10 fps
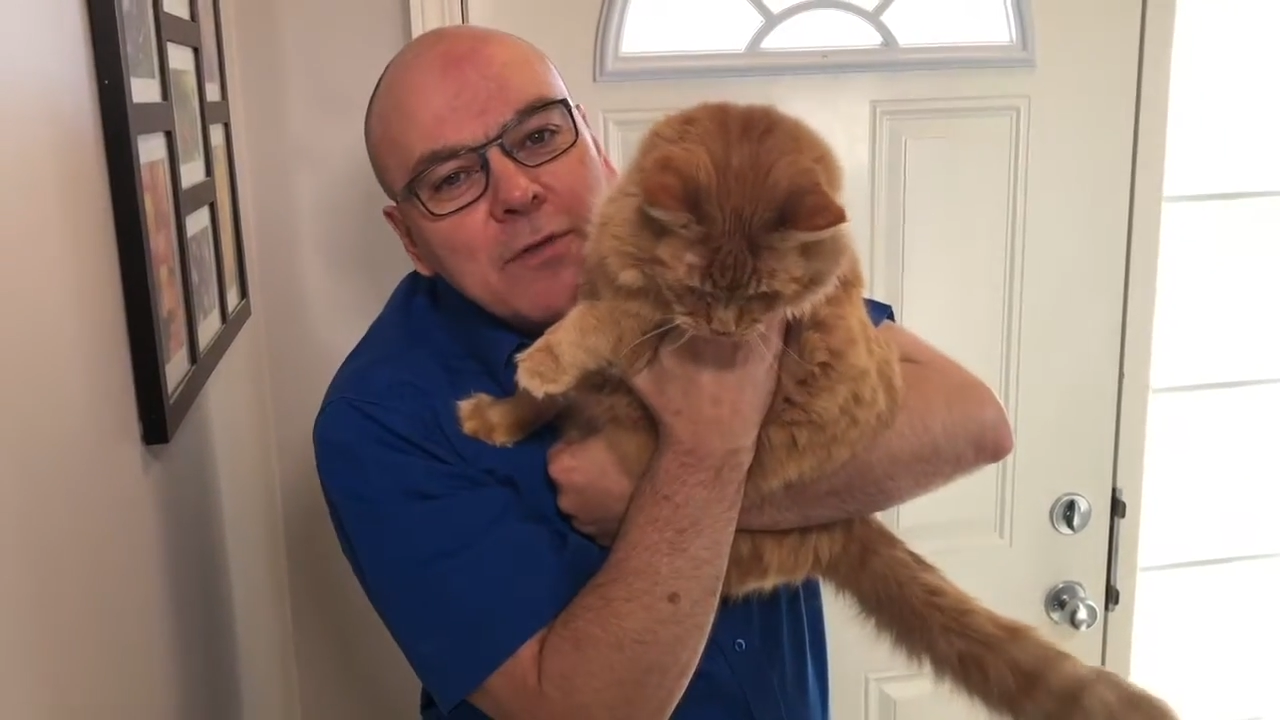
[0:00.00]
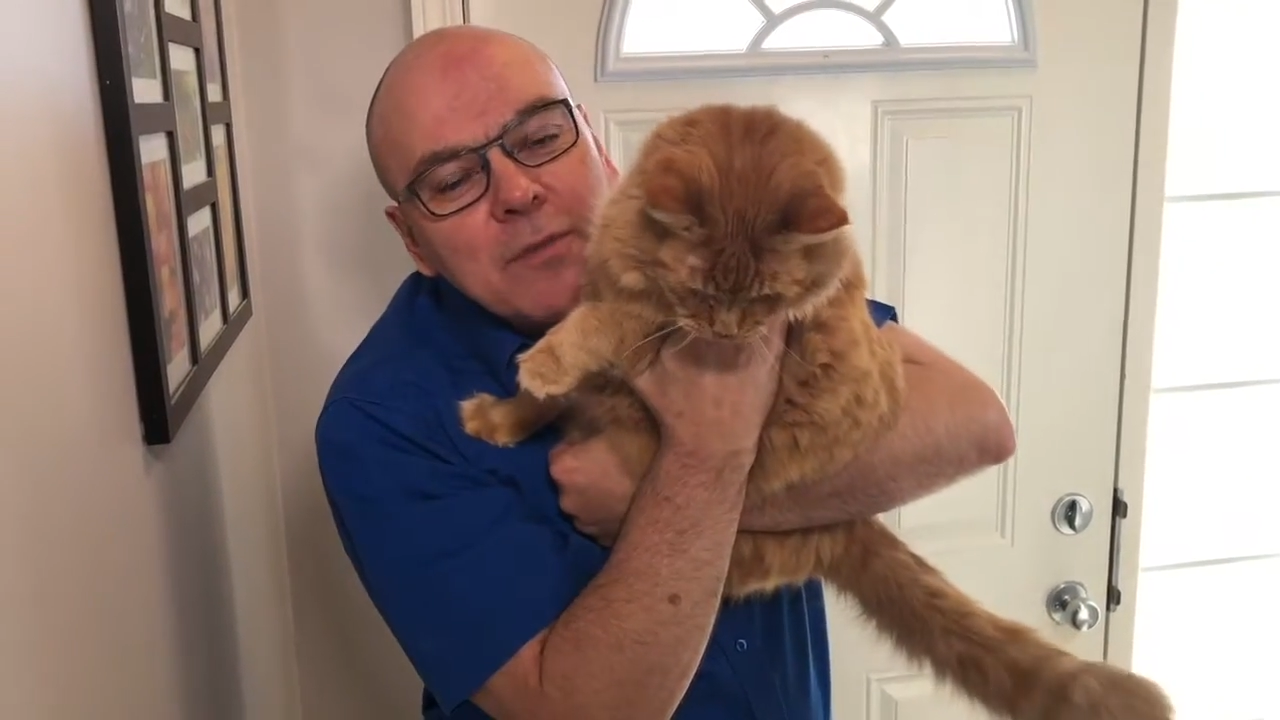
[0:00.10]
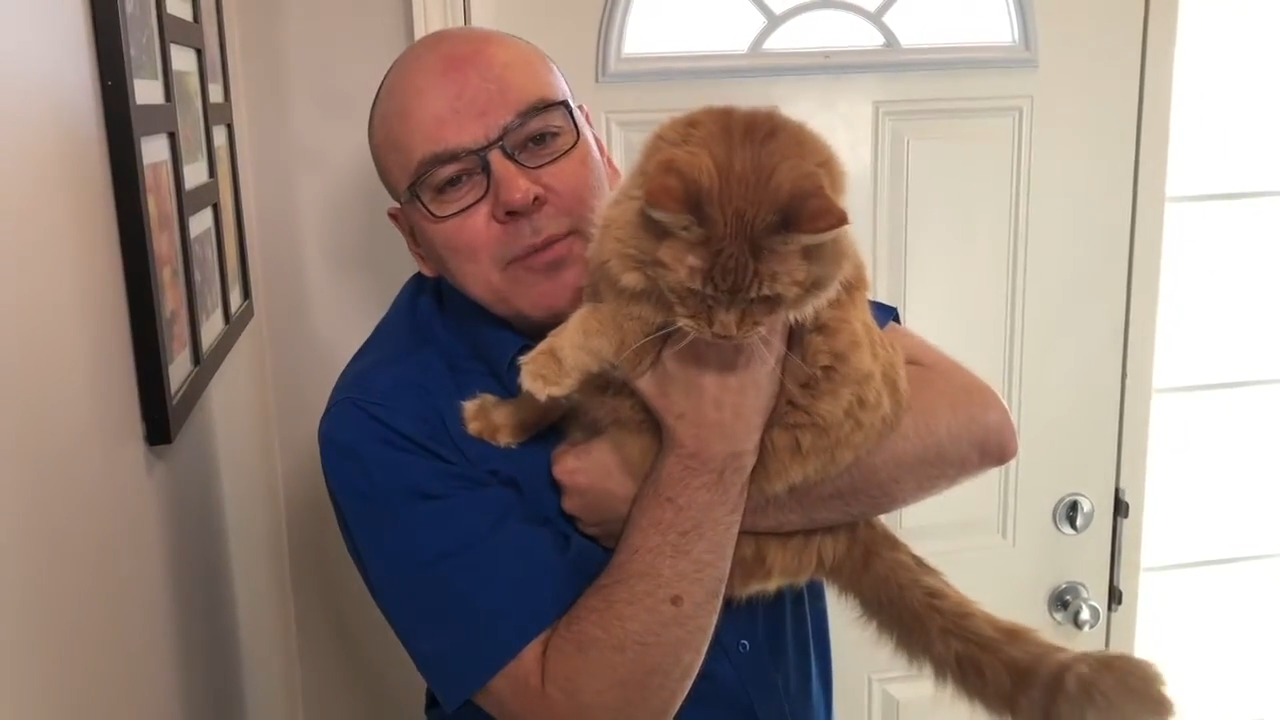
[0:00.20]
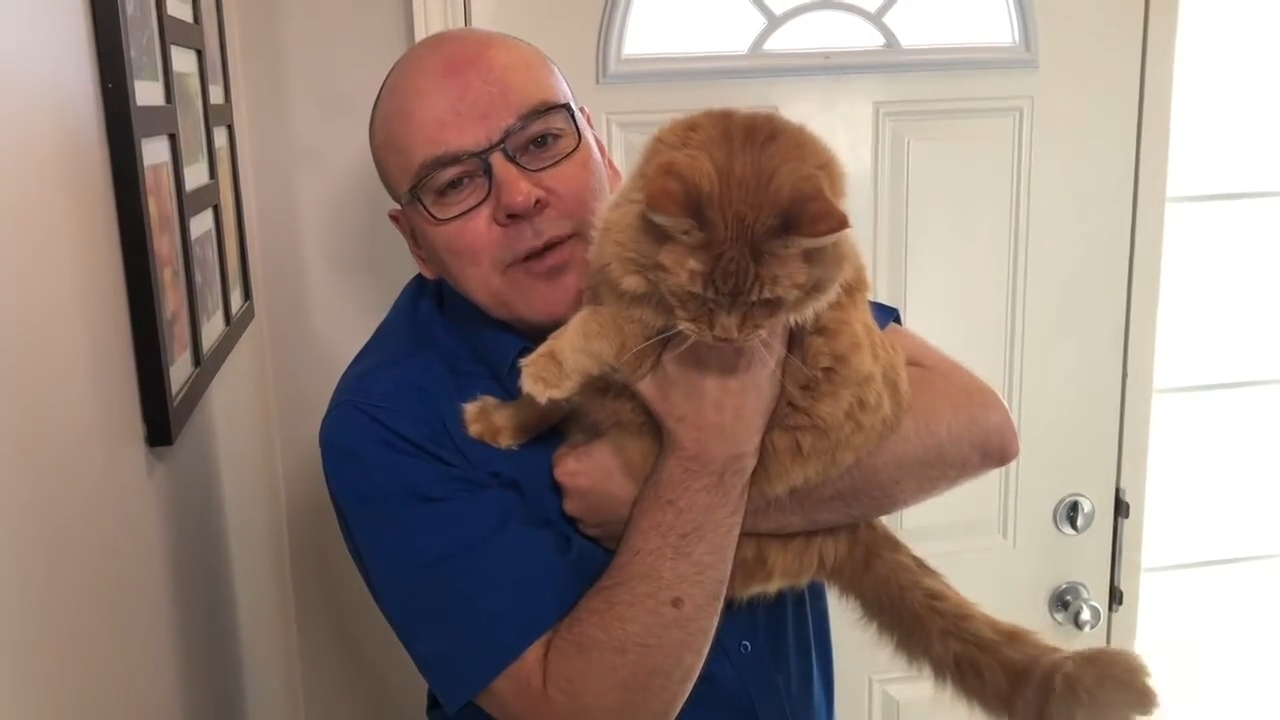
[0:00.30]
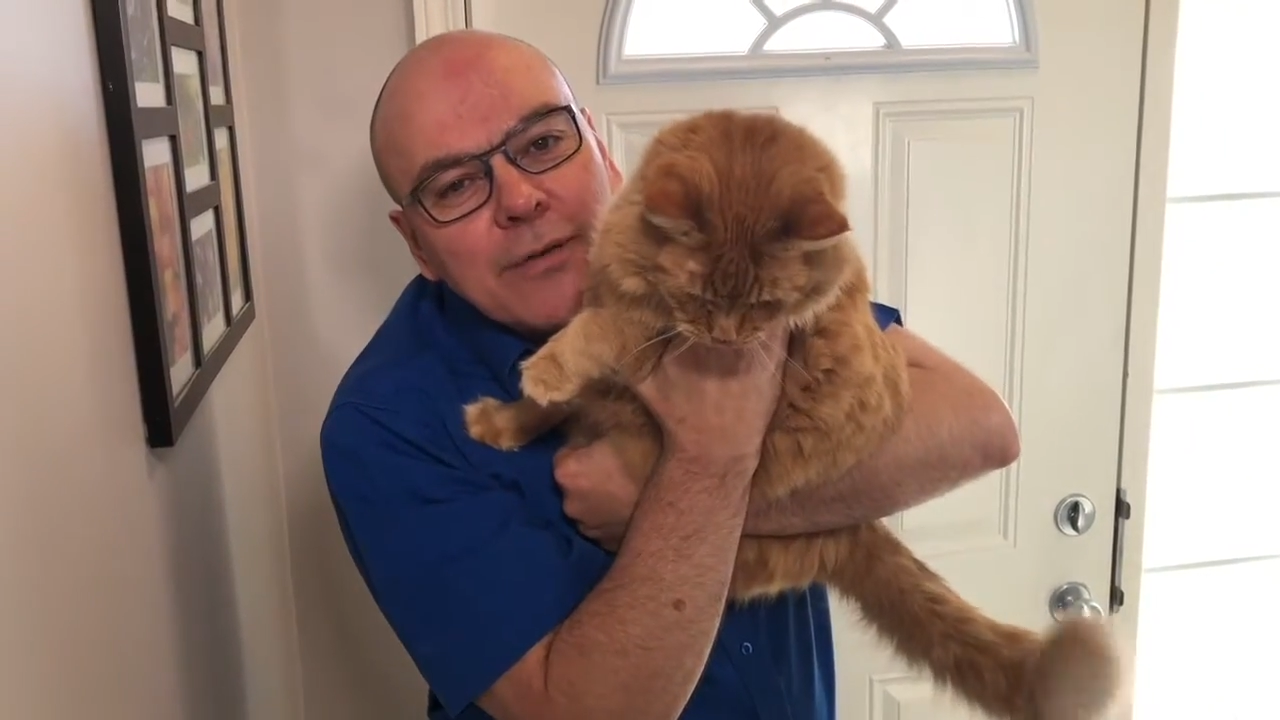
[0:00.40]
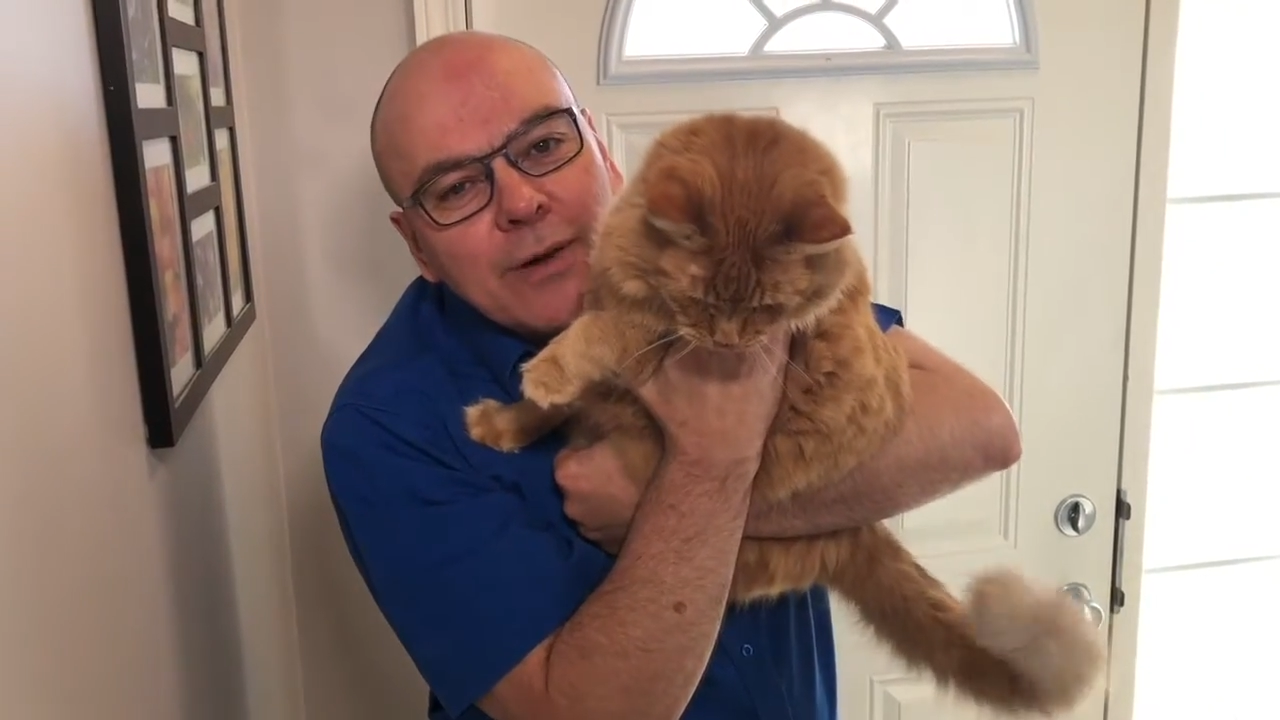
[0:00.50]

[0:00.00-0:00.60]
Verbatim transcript: from Prairie